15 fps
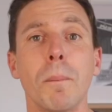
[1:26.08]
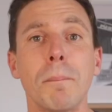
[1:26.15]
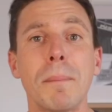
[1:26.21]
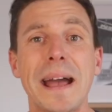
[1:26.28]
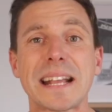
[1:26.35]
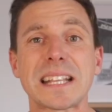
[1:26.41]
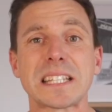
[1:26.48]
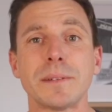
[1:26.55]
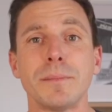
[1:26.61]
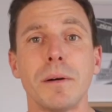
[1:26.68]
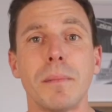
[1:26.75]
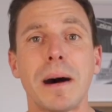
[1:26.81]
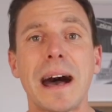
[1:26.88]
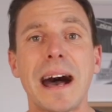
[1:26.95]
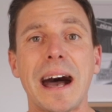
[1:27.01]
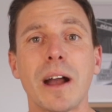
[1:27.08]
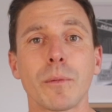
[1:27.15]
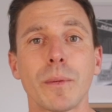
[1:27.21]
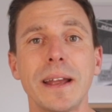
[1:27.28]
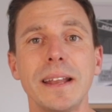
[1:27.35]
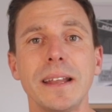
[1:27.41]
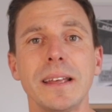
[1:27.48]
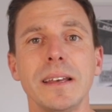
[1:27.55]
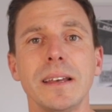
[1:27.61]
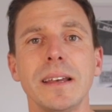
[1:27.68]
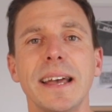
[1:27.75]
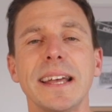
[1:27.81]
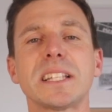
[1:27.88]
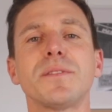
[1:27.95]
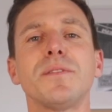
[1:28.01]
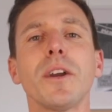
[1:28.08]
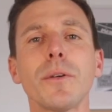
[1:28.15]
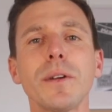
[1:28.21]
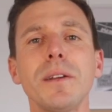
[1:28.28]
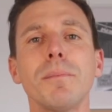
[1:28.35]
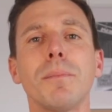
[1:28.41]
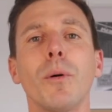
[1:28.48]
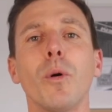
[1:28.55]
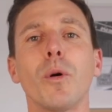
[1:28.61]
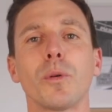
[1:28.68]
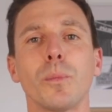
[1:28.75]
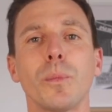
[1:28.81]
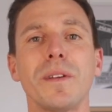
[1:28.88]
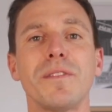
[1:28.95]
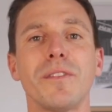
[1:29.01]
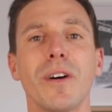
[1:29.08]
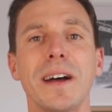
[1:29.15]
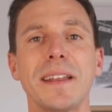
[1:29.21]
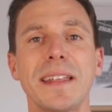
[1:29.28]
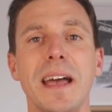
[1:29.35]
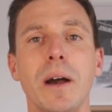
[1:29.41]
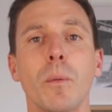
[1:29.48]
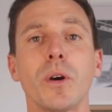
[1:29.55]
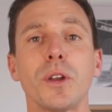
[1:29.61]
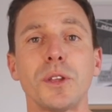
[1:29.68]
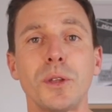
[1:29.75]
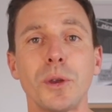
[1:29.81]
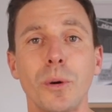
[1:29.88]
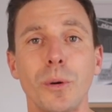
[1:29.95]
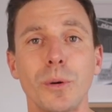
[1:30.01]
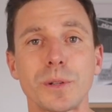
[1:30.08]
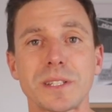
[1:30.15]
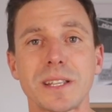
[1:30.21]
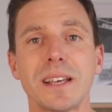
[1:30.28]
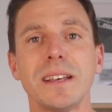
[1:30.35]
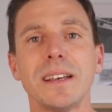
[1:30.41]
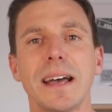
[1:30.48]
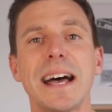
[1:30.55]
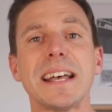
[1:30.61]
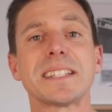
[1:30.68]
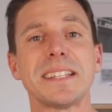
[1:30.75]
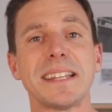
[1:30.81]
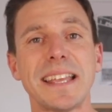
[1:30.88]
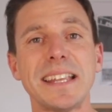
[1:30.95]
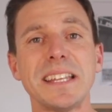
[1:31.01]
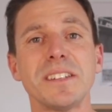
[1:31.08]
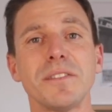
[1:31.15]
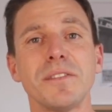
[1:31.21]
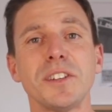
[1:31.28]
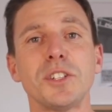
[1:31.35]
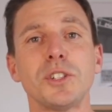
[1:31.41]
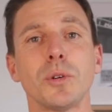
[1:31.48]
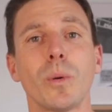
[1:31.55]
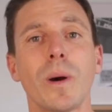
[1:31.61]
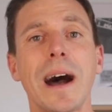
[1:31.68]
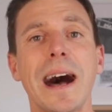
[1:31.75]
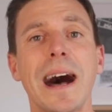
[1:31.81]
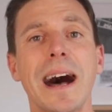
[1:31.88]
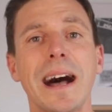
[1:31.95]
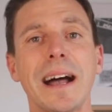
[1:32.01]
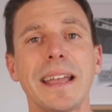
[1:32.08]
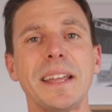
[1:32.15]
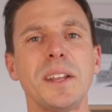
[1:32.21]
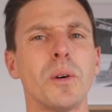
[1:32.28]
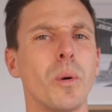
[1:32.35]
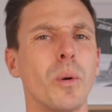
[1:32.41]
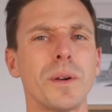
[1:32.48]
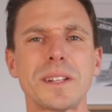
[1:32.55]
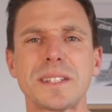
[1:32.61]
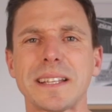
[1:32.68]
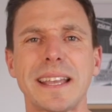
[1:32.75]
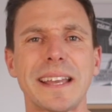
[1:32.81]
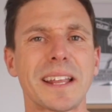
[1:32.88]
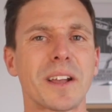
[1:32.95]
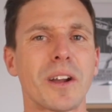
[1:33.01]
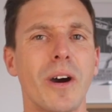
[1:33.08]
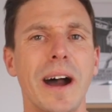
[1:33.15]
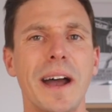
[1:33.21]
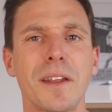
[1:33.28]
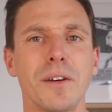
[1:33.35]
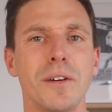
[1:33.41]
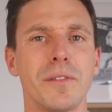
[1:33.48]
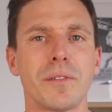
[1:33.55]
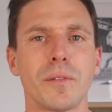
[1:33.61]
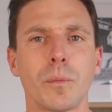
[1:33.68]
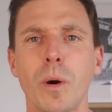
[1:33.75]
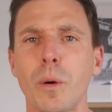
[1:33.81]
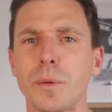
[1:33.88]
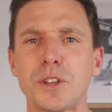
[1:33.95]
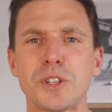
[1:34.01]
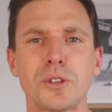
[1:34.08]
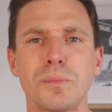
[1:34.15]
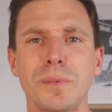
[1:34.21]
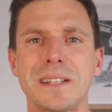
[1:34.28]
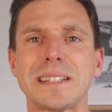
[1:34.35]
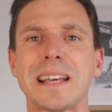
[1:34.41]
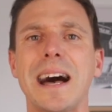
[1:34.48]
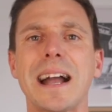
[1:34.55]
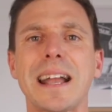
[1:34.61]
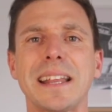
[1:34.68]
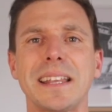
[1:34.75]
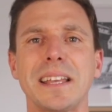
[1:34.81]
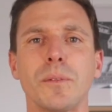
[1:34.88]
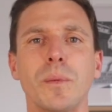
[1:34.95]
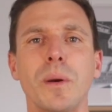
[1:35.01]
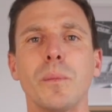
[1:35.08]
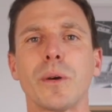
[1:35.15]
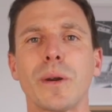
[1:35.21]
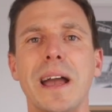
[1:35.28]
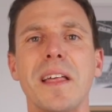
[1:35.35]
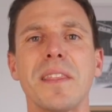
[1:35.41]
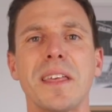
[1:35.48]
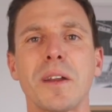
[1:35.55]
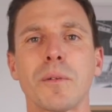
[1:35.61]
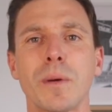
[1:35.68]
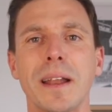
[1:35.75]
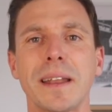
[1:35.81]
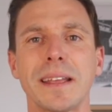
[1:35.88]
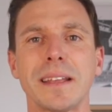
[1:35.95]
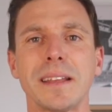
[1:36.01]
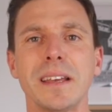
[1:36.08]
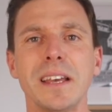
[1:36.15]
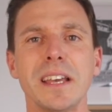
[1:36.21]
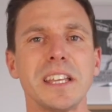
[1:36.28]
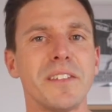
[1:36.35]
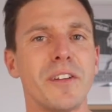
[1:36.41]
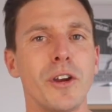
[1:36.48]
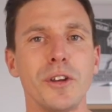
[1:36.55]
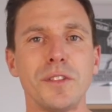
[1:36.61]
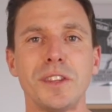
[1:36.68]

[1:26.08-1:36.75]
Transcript: maximum heart rate, it's very important we find out what yours as an individual are in order to get a guide of what we should be targeting when we're out there running. You've heard